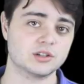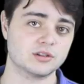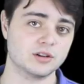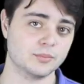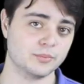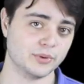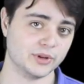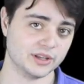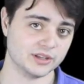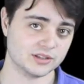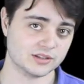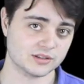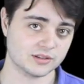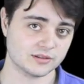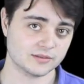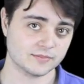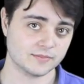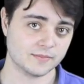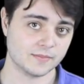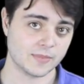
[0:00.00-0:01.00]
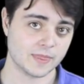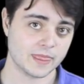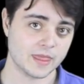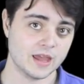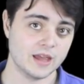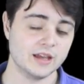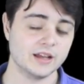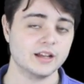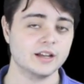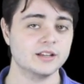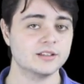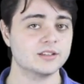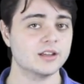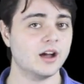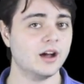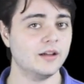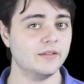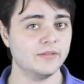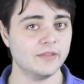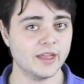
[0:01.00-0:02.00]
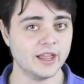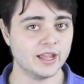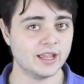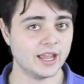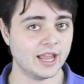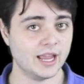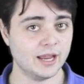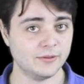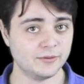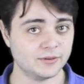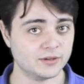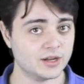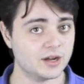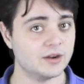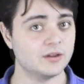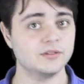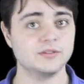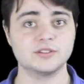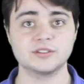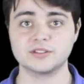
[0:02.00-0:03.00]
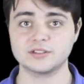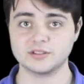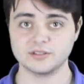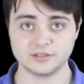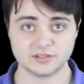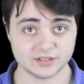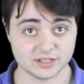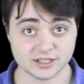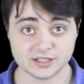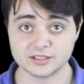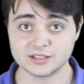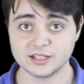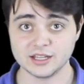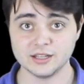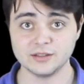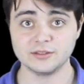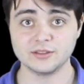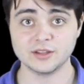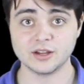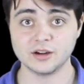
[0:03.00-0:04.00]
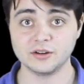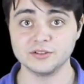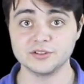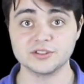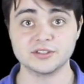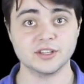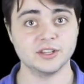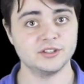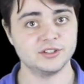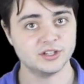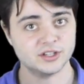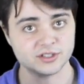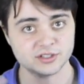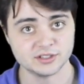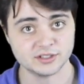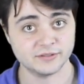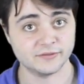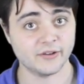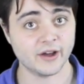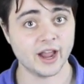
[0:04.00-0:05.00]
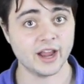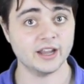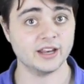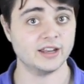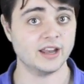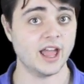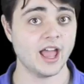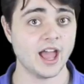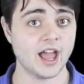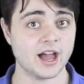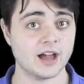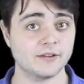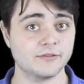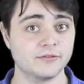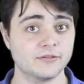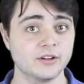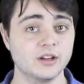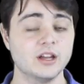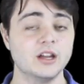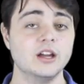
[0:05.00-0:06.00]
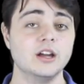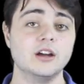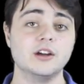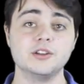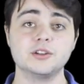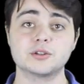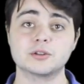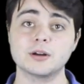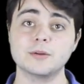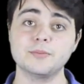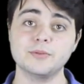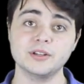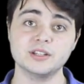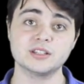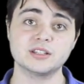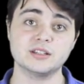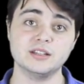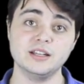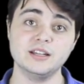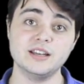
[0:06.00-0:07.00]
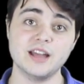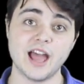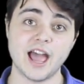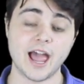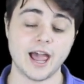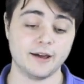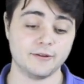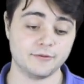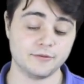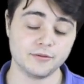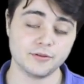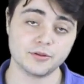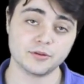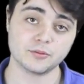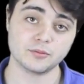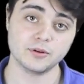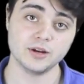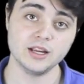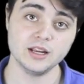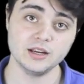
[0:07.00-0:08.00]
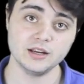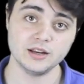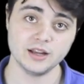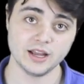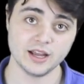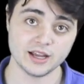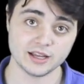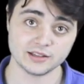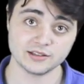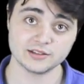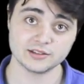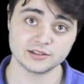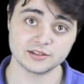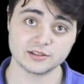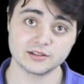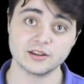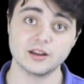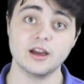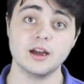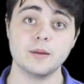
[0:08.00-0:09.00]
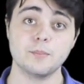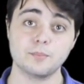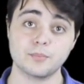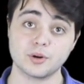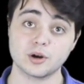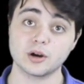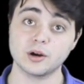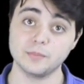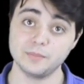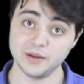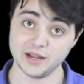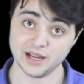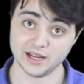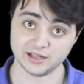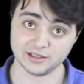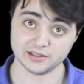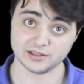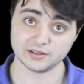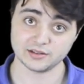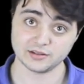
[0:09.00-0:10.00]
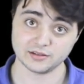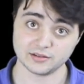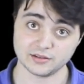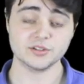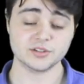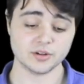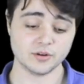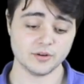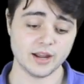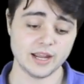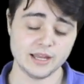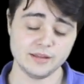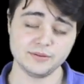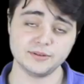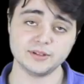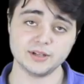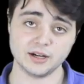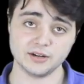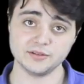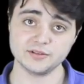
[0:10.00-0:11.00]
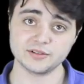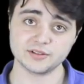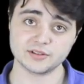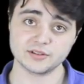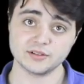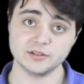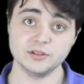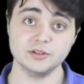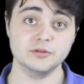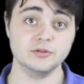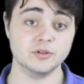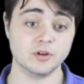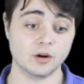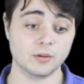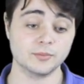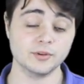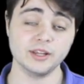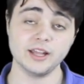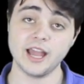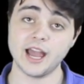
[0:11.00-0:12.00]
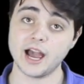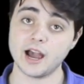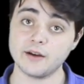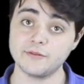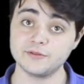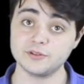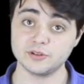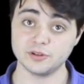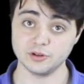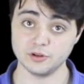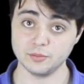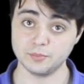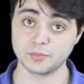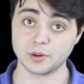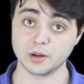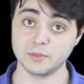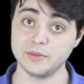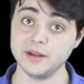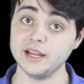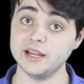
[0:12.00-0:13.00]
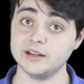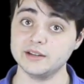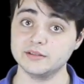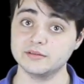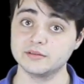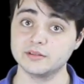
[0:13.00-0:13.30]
triplets, because unlike eighth notes, 16th notes that just divide in half, triplets need to have 3 hits per beat. So eighth notes, you normally have 2 per beat.